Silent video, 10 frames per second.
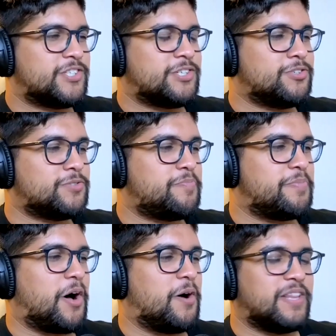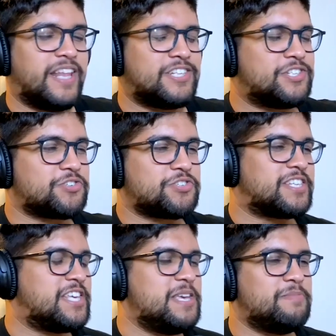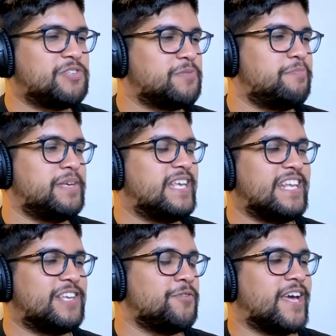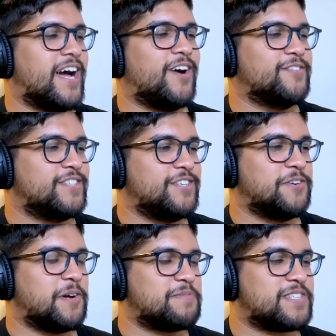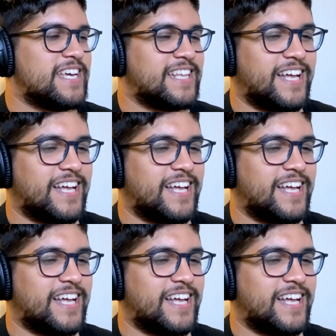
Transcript: She'll just keep just beating you down. You know what I'm saying?